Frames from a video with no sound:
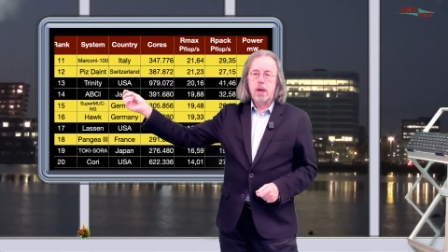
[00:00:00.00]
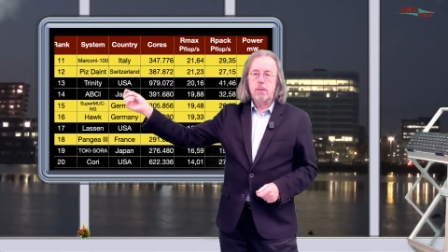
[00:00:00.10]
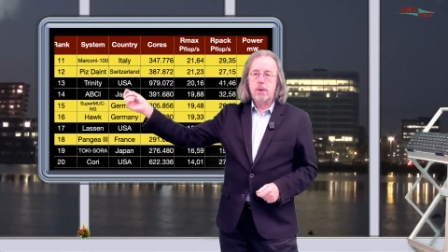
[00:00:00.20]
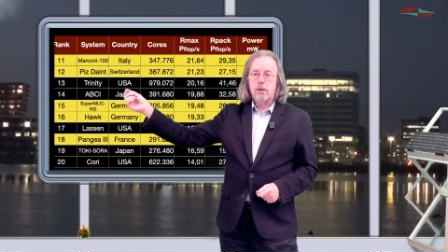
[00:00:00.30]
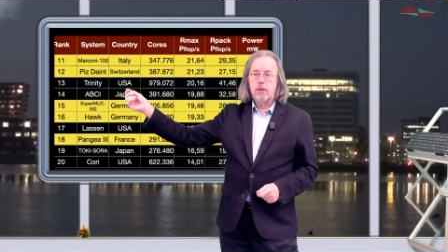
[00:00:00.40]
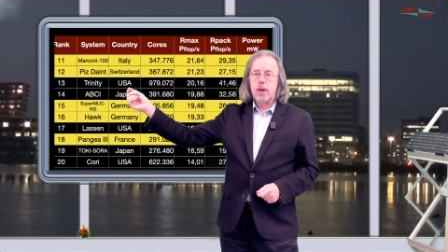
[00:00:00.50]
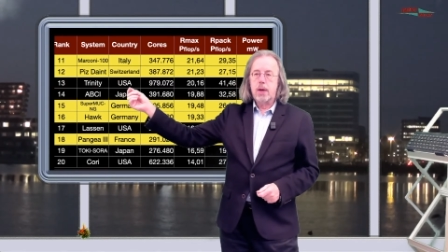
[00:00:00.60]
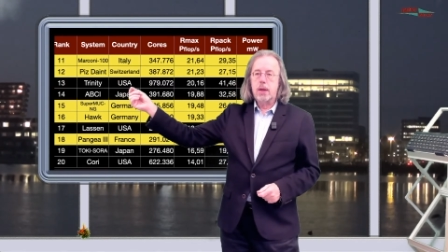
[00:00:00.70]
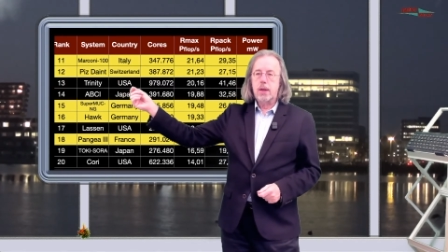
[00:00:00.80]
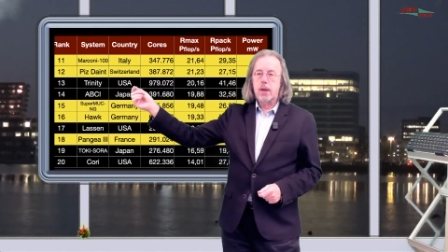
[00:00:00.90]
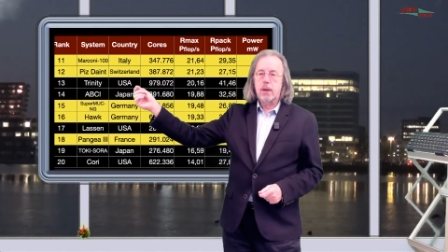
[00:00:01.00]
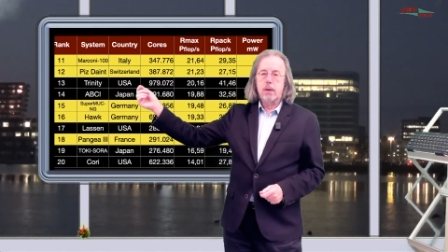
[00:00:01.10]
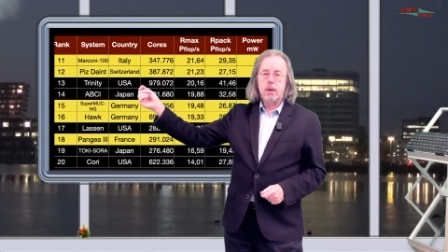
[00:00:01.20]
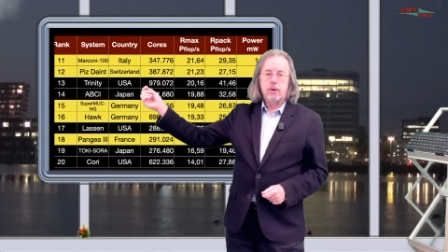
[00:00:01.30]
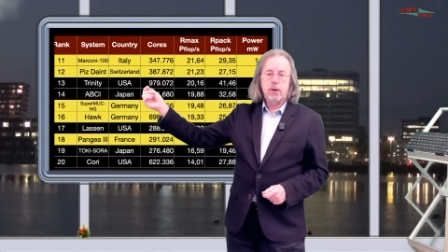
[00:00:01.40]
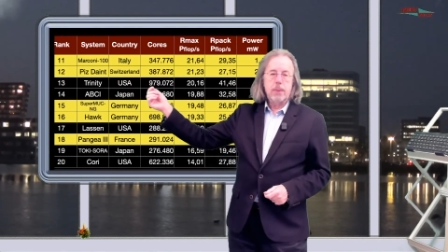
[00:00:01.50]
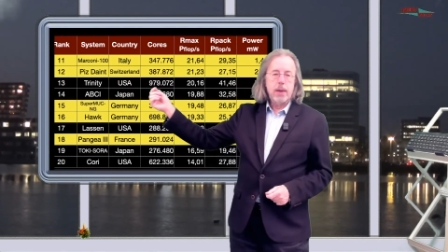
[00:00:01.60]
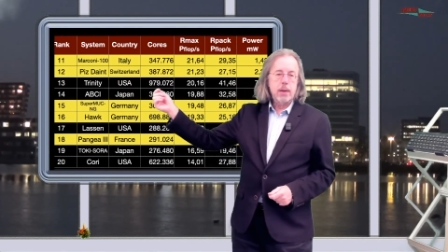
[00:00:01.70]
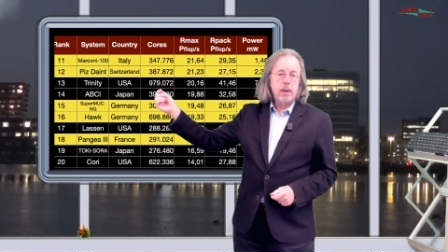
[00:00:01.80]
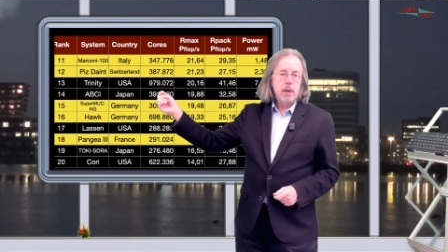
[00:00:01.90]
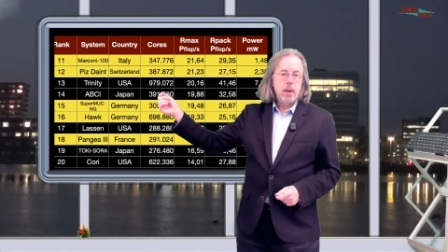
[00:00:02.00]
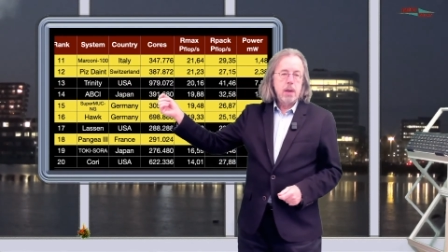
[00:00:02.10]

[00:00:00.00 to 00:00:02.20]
A B C I in uh, Japan.